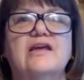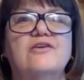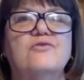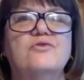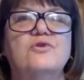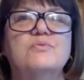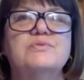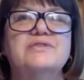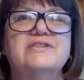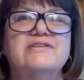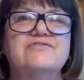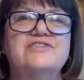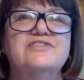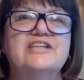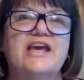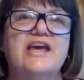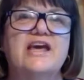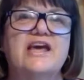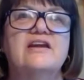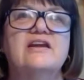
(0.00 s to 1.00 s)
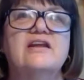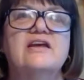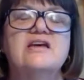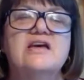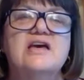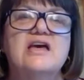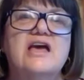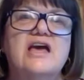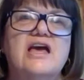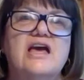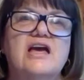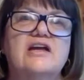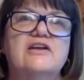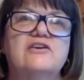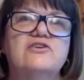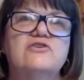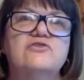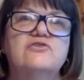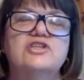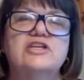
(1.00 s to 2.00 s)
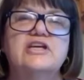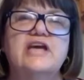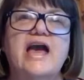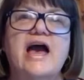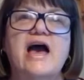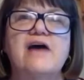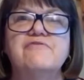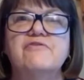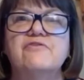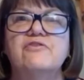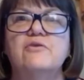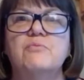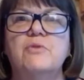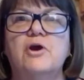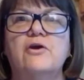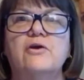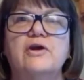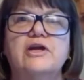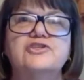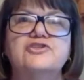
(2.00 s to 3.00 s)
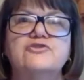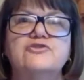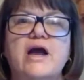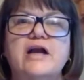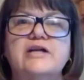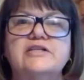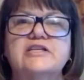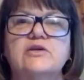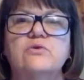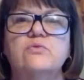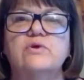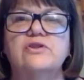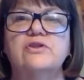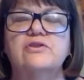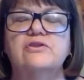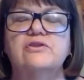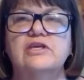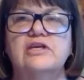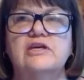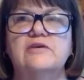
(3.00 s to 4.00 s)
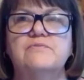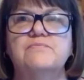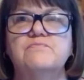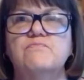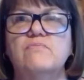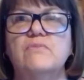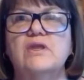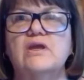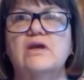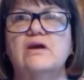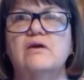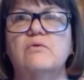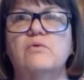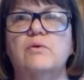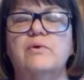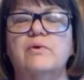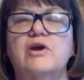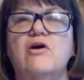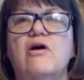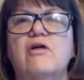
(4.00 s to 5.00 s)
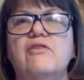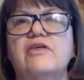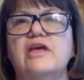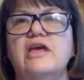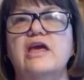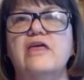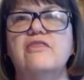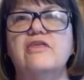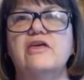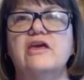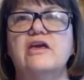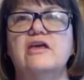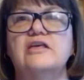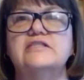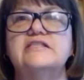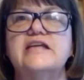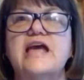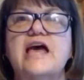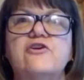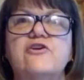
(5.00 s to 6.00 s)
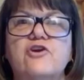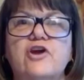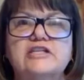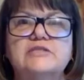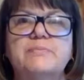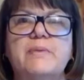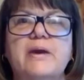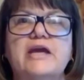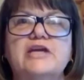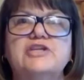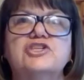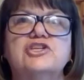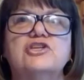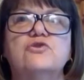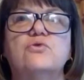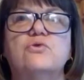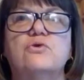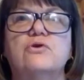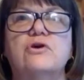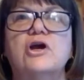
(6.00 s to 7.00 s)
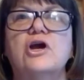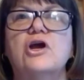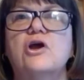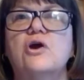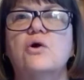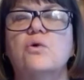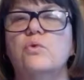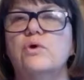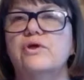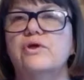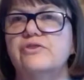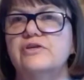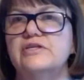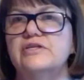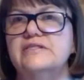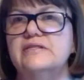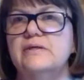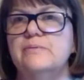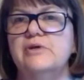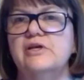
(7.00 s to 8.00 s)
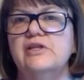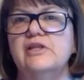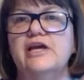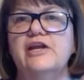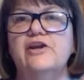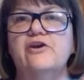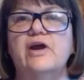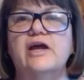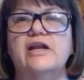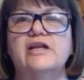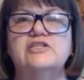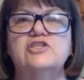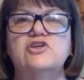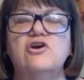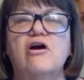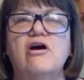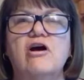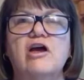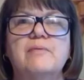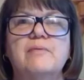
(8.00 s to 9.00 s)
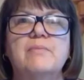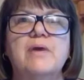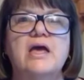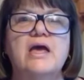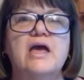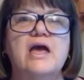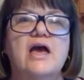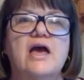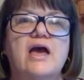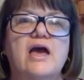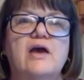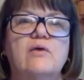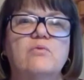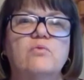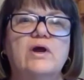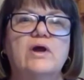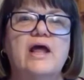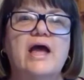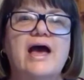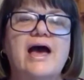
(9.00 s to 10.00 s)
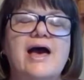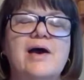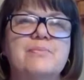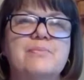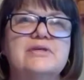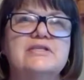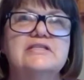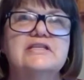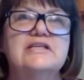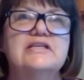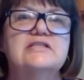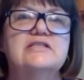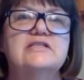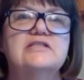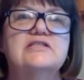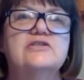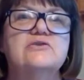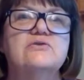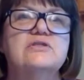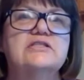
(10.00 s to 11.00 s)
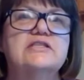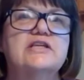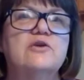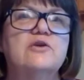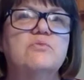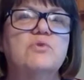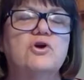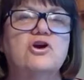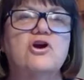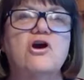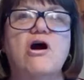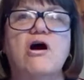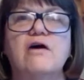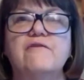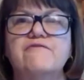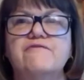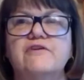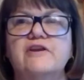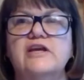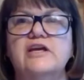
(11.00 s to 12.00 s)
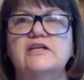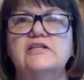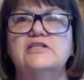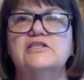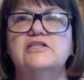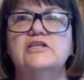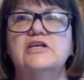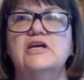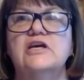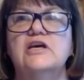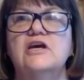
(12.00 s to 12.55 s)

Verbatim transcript: in groups of 10, and usually half of them are interacting with the uh, what we call the, the standardized patient or with the simulator at a time. And what happens is the students that are more confident